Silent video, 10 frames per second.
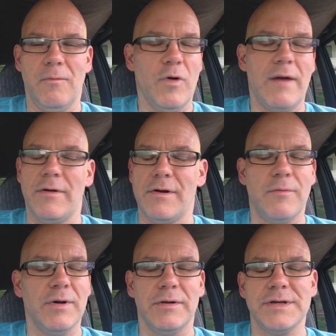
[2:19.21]
whatever
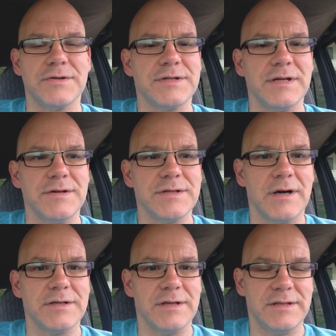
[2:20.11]
their abilities or skills
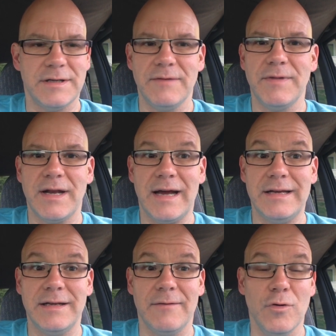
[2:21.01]
are to, to give me an
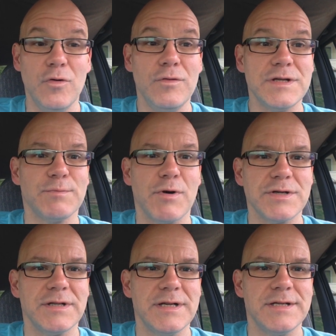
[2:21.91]
idea of who this
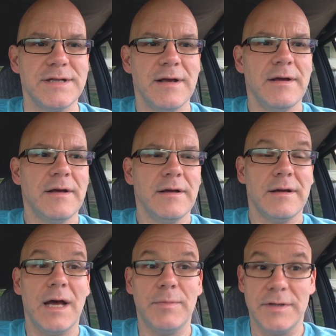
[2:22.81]
person is
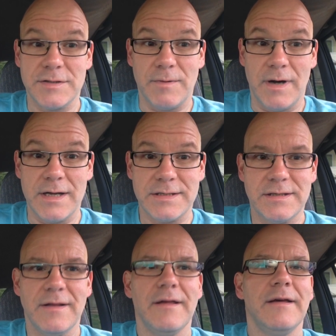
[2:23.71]
competence wise.